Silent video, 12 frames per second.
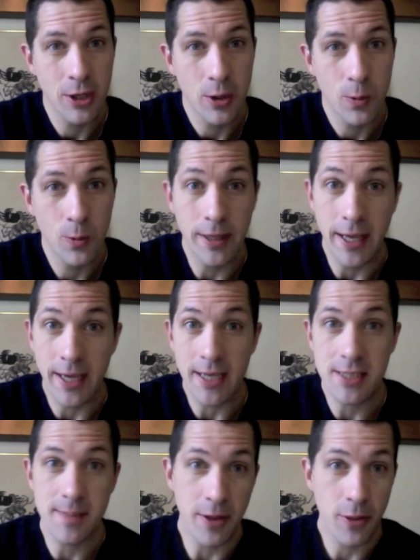really, I
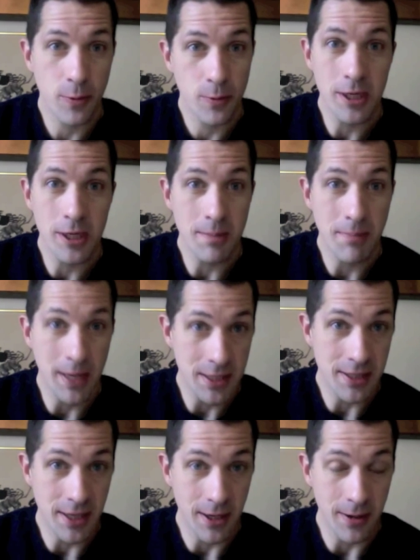guess, about three
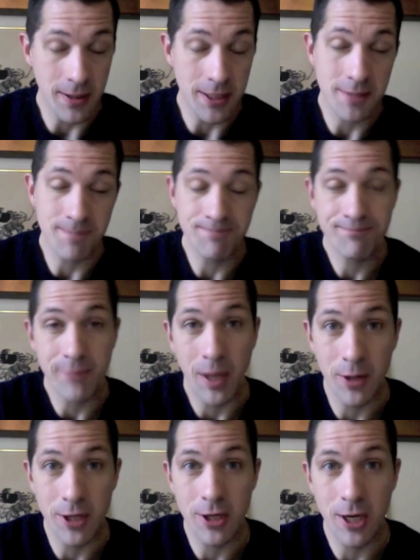basic areas. I
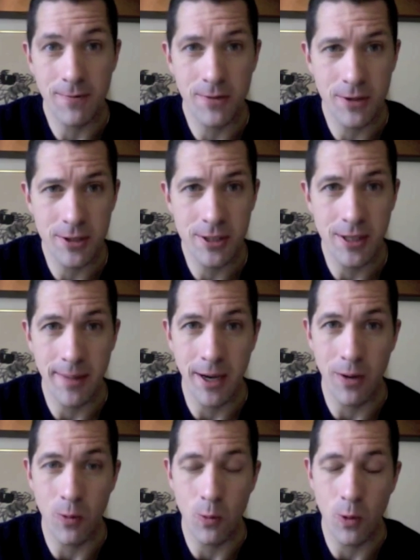want to talk first
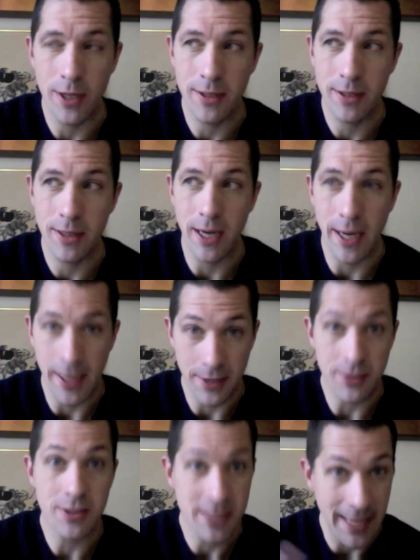about what I
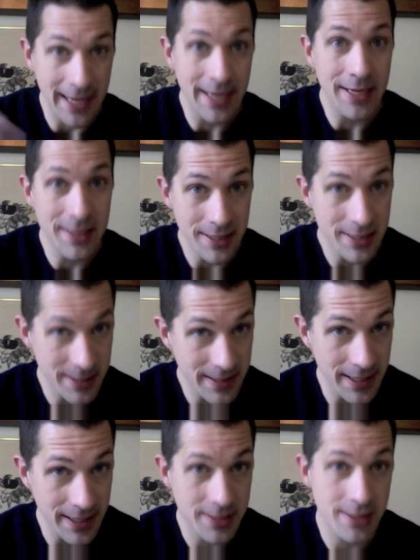understand
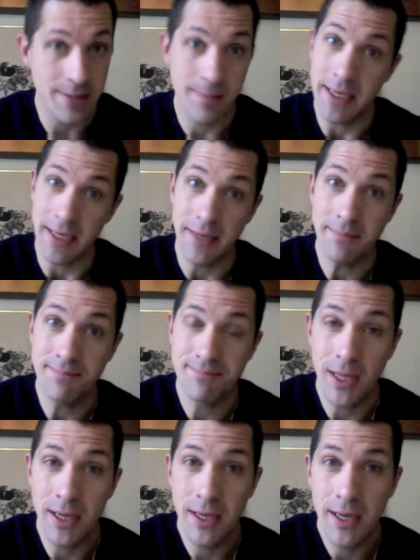aesthetics to be,
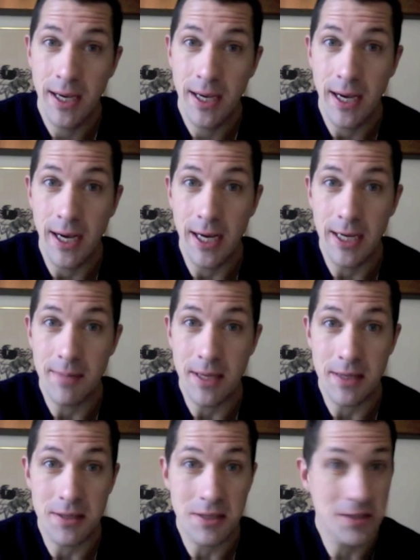
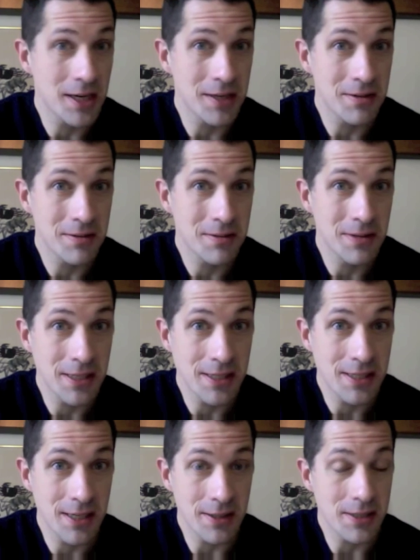because it's not
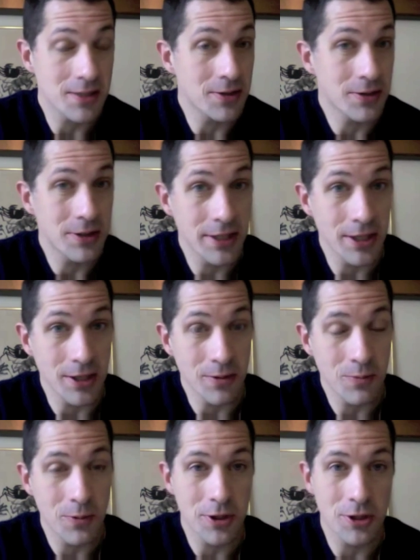necessarily so clear
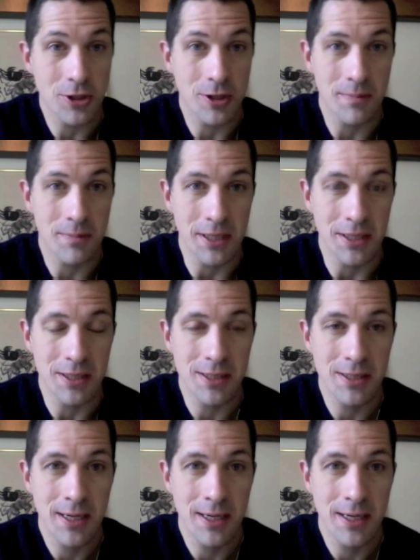what the term means.